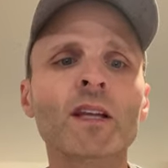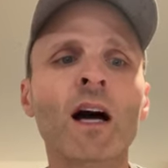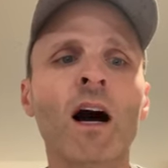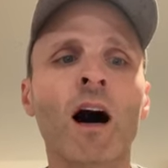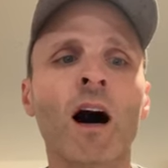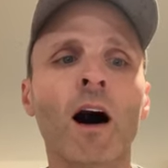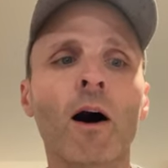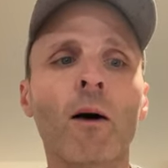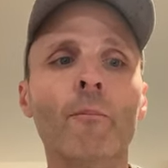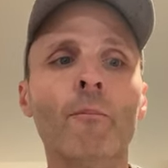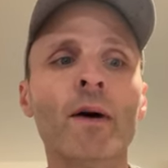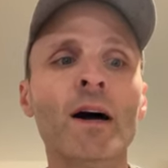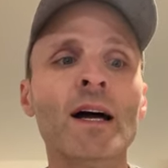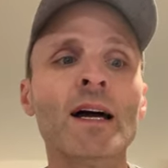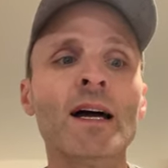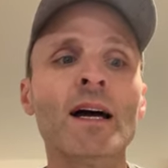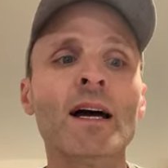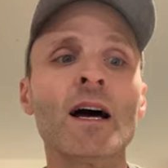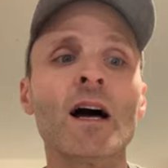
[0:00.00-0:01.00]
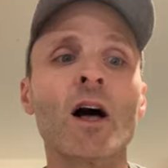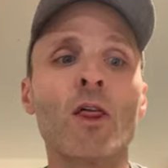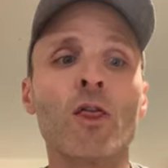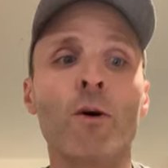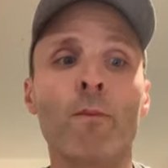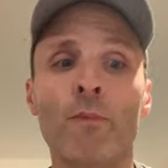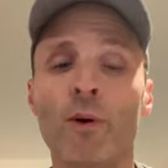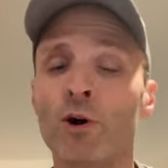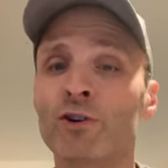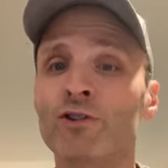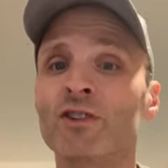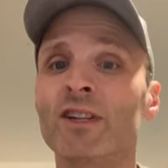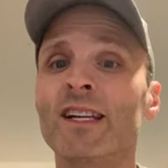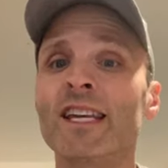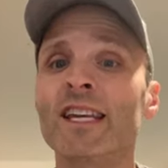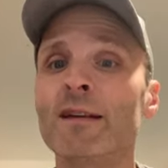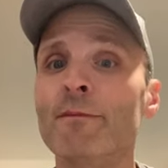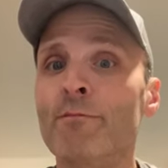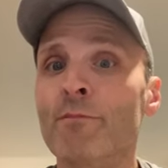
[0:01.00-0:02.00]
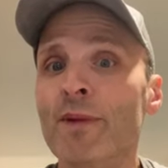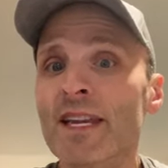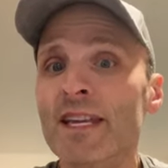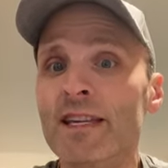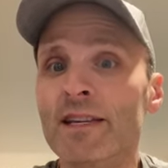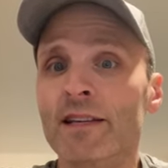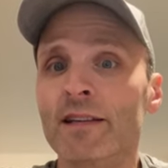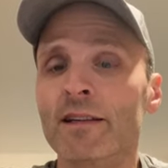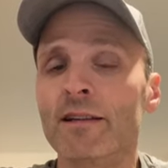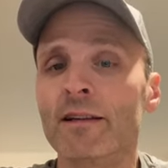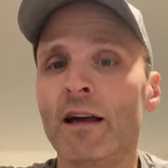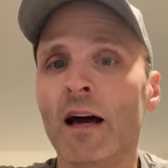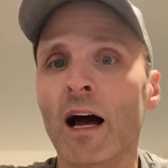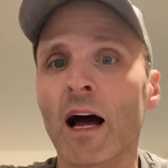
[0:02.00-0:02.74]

Um, the person he beat